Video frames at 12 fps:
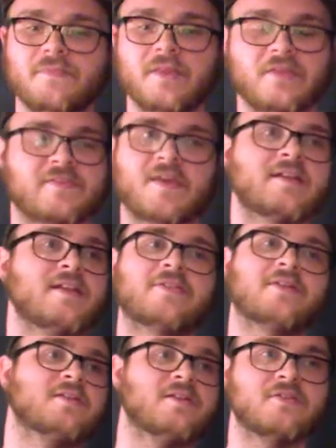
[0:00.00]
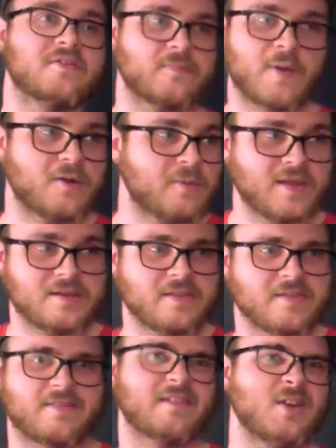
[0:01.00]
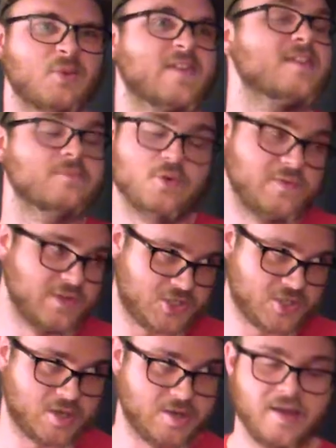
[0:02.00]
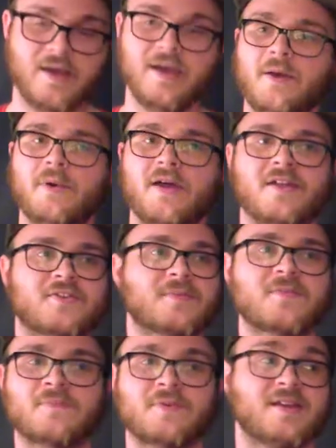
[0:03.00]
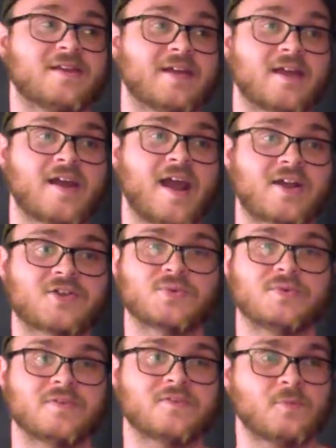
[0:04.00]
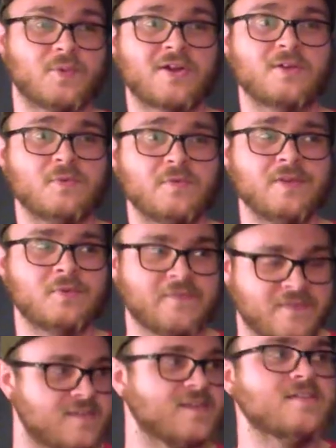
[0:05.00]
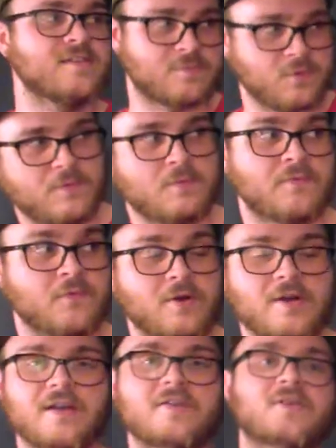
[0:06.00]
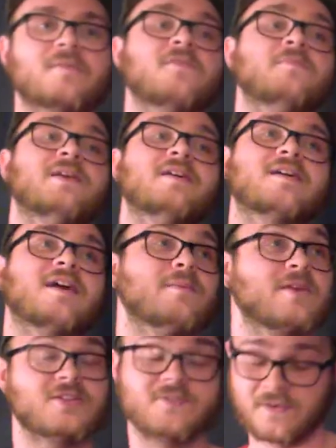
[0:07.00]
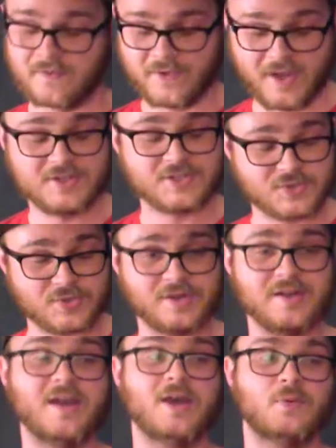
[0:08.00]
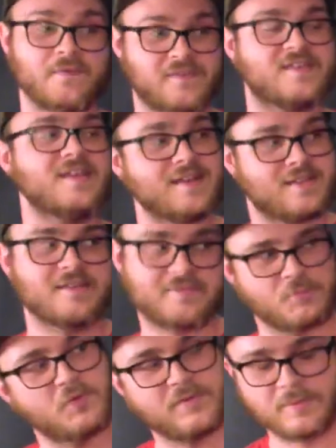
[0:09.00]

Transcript: This had nothing to do with Spider-Man. He was in the movie, sure, but in terms of being like an actual superhero movie, we've seen this movie before. In terms of being a coming of age story, we've seen this movie